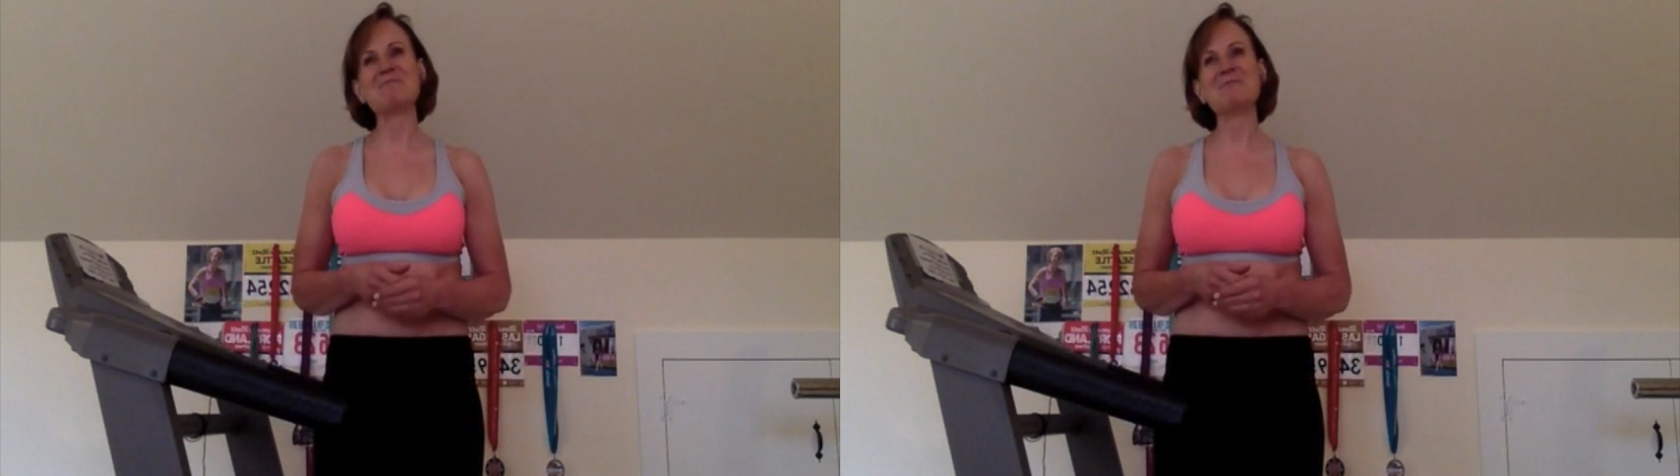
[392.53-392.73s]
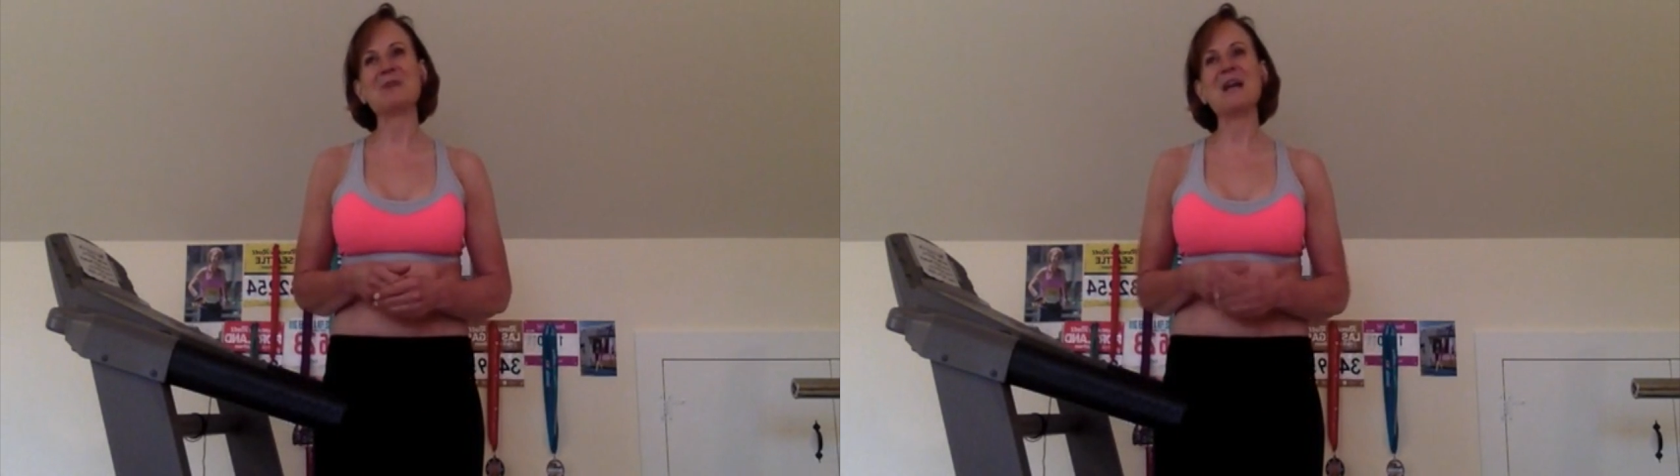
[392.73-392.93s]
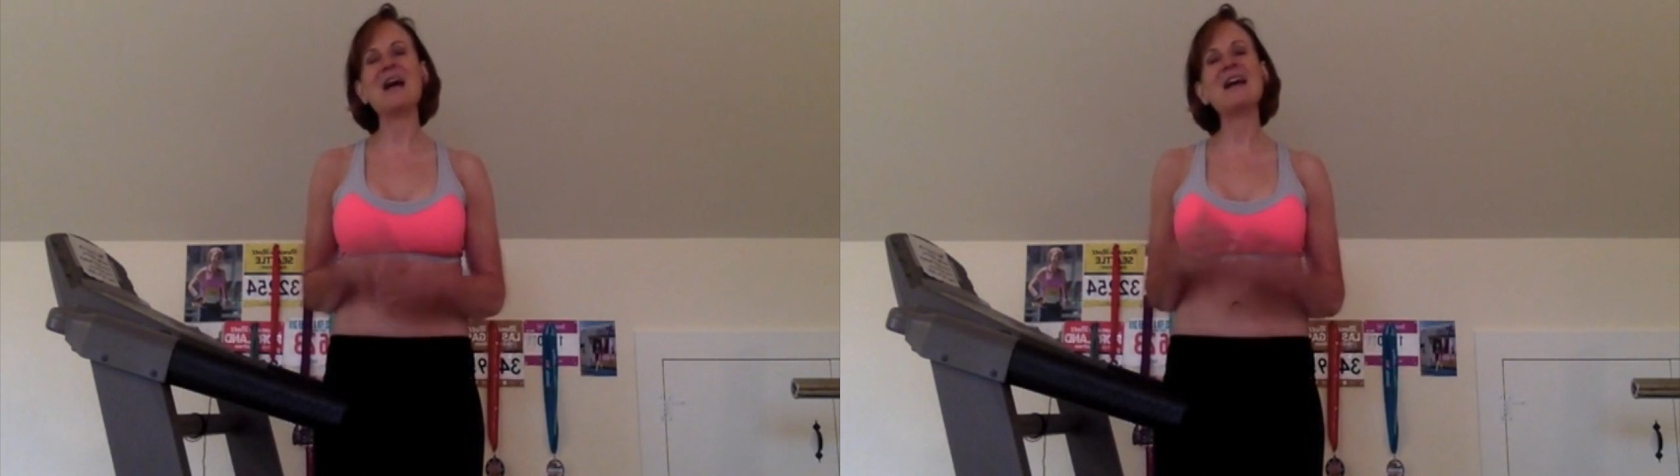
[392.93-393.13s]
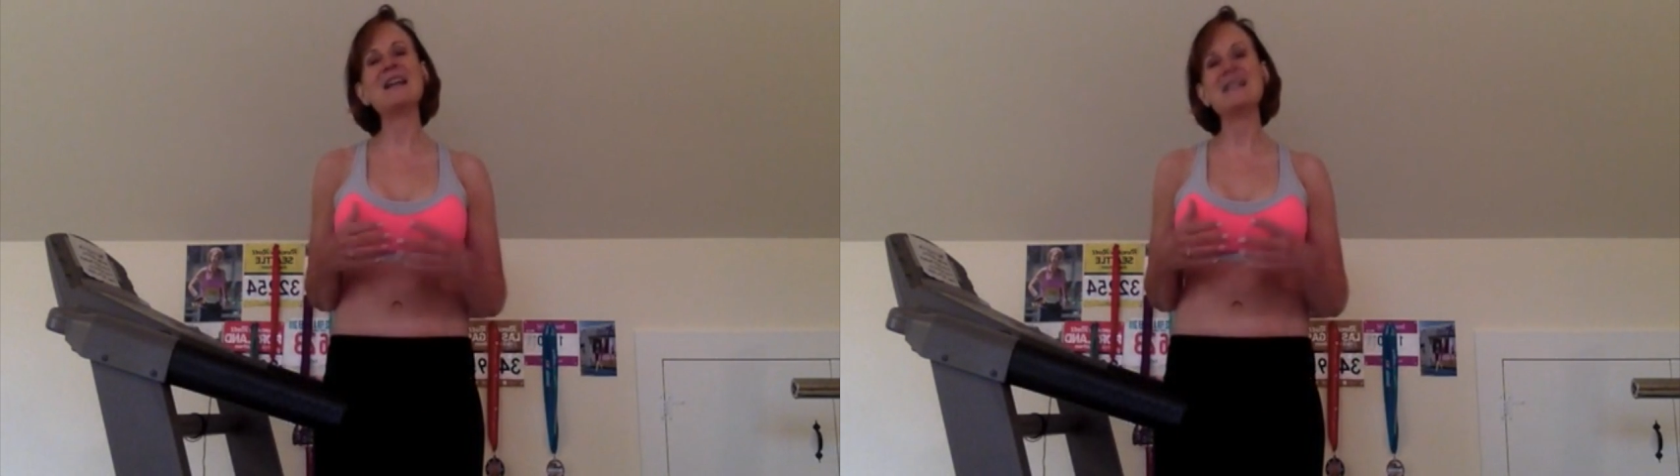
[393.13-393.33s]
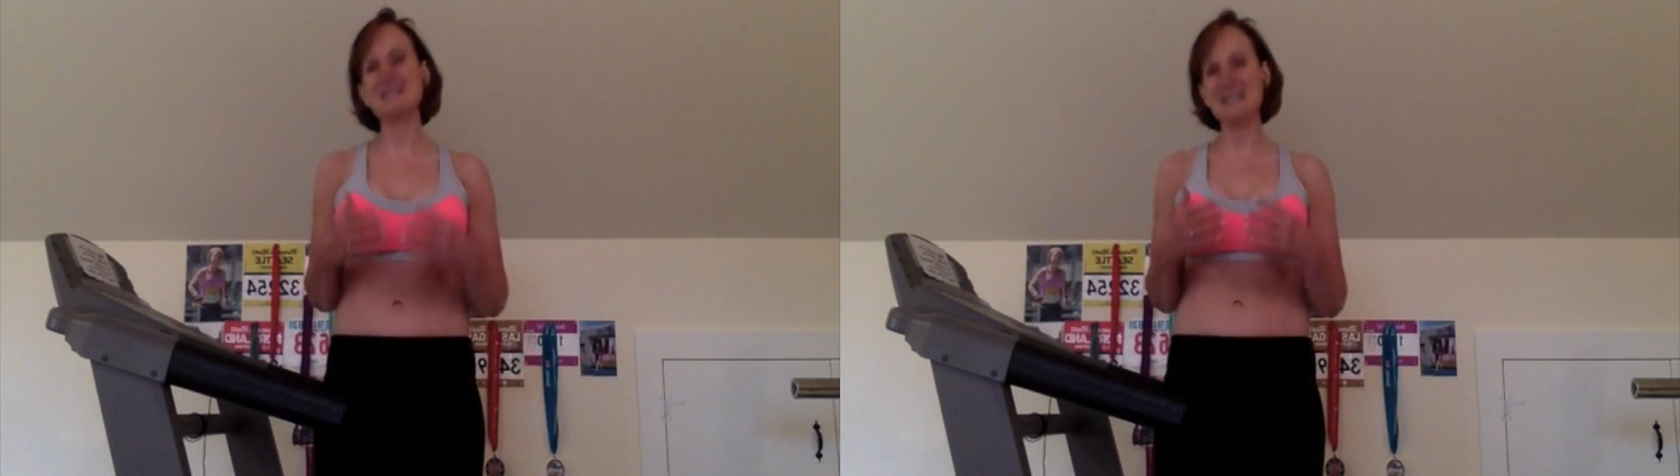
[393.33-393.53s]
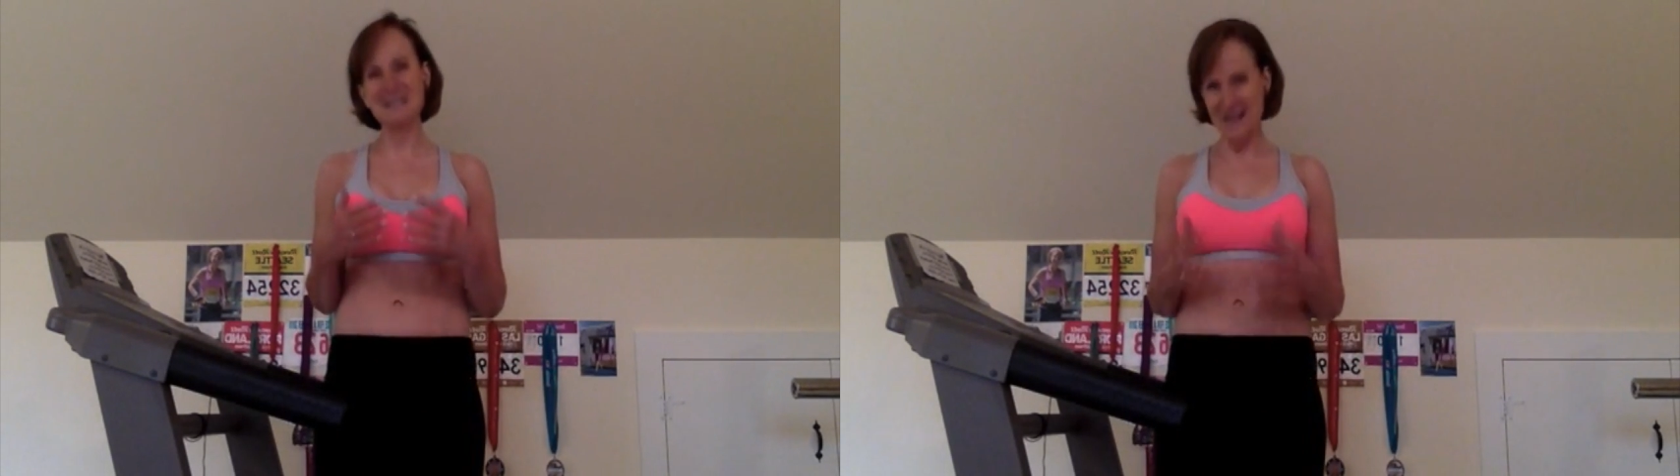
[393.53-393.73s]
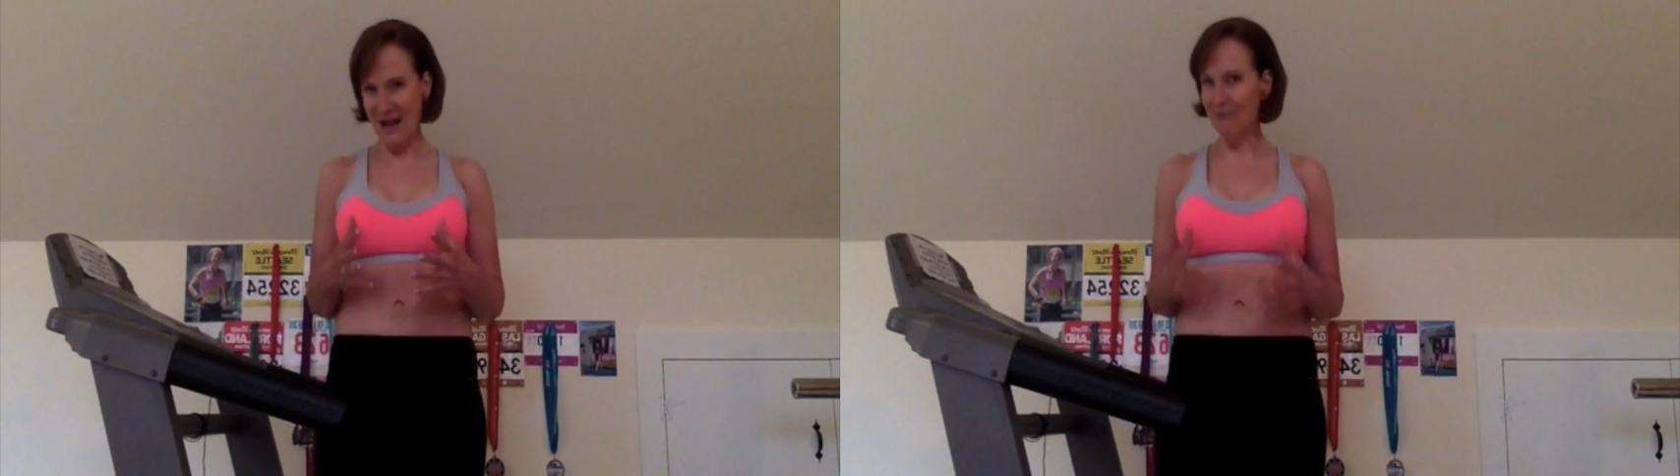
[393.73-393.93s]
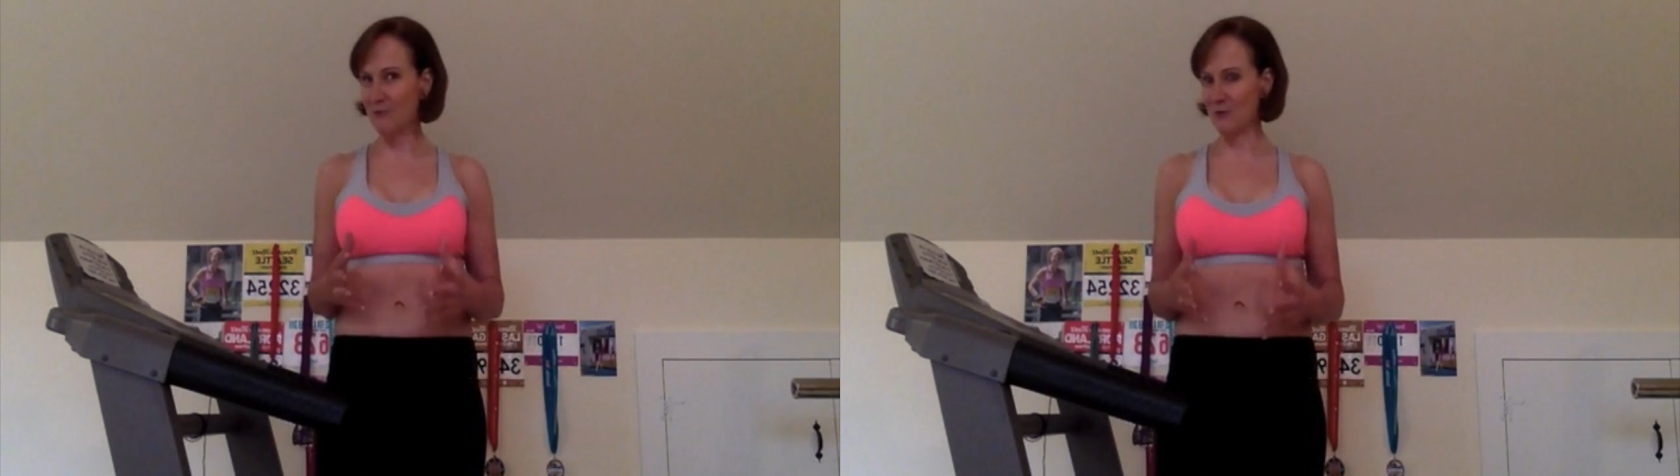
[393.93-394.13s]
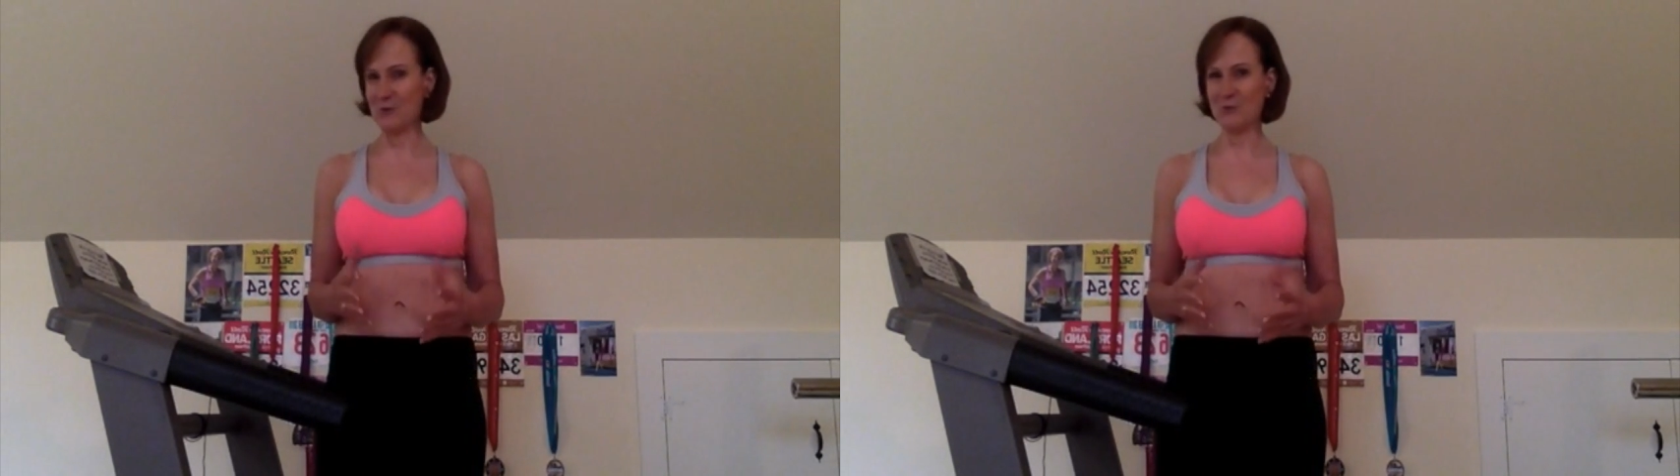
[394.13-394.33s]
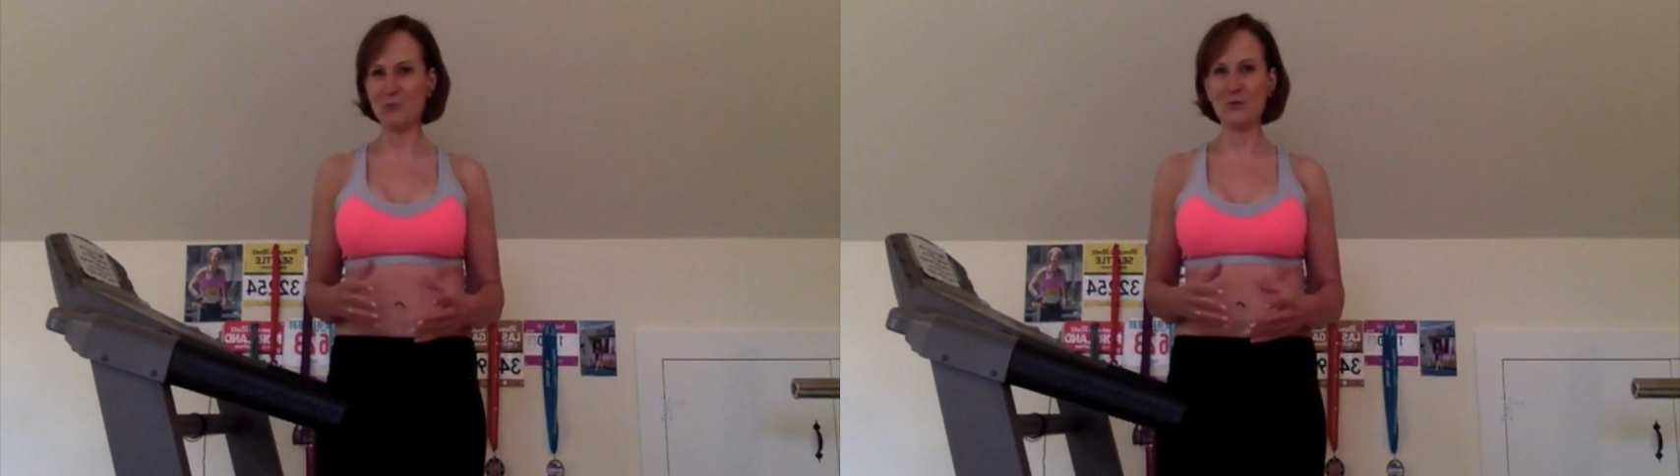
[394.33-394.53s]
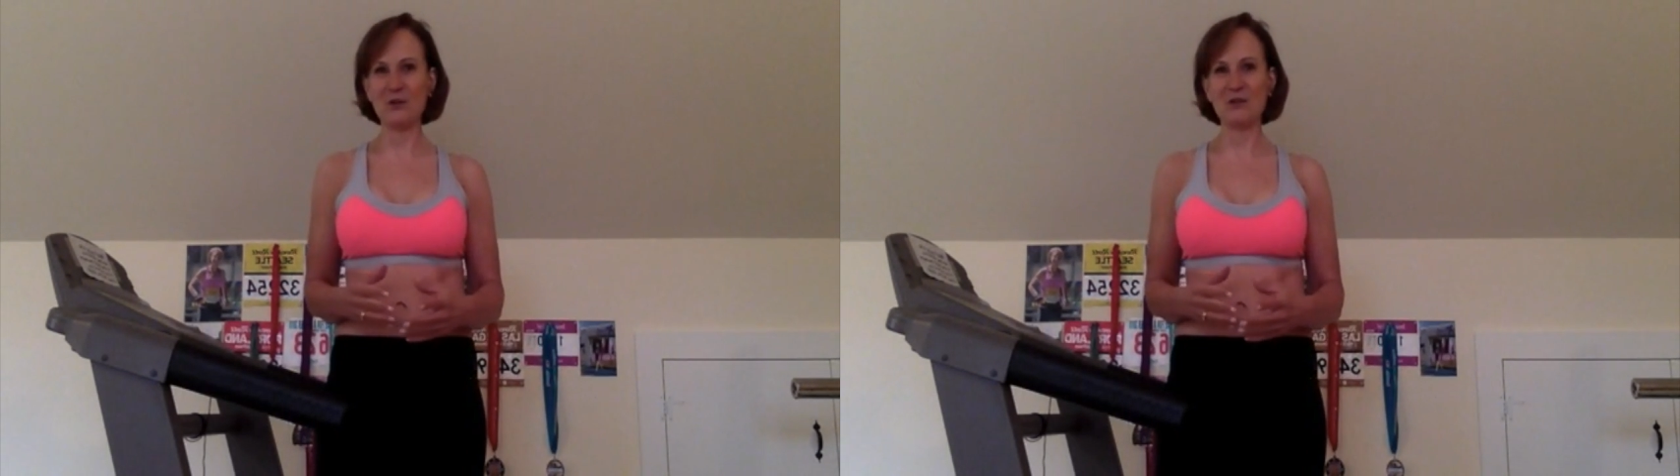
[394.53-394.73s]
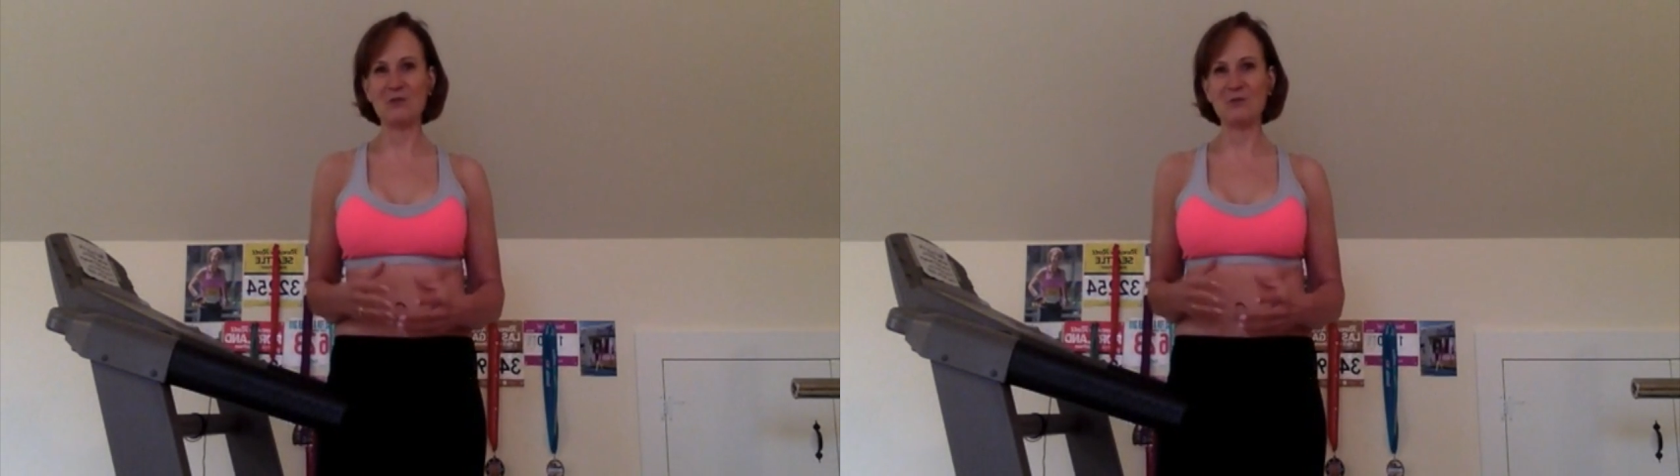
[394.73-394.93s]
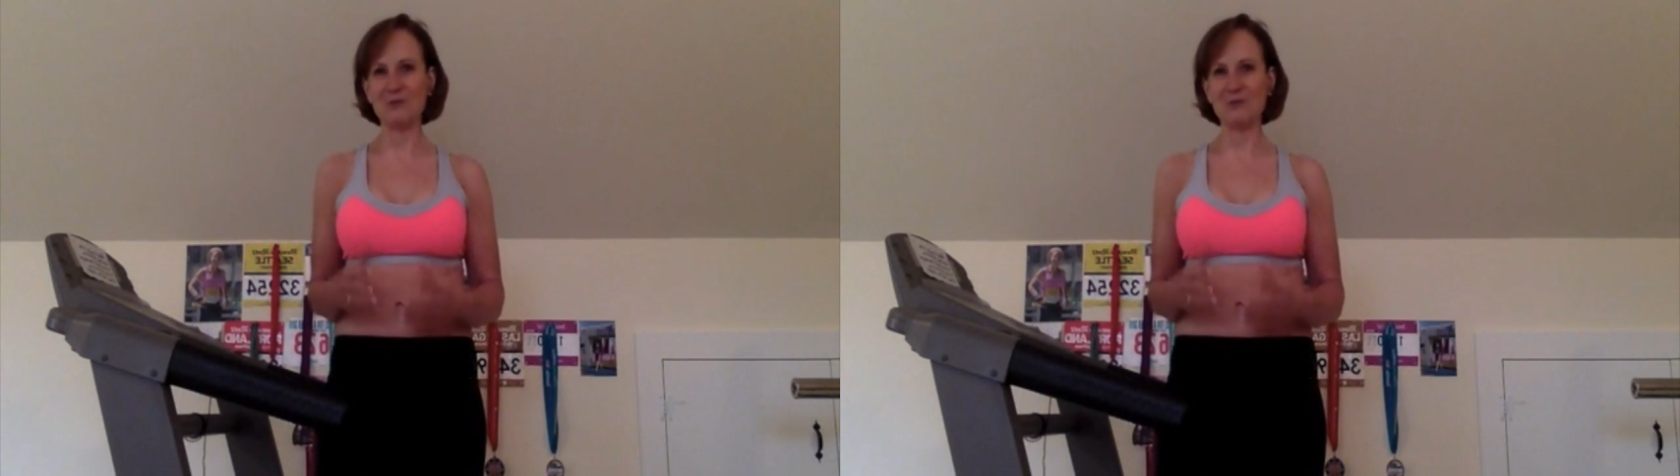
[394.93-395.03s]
but I never would have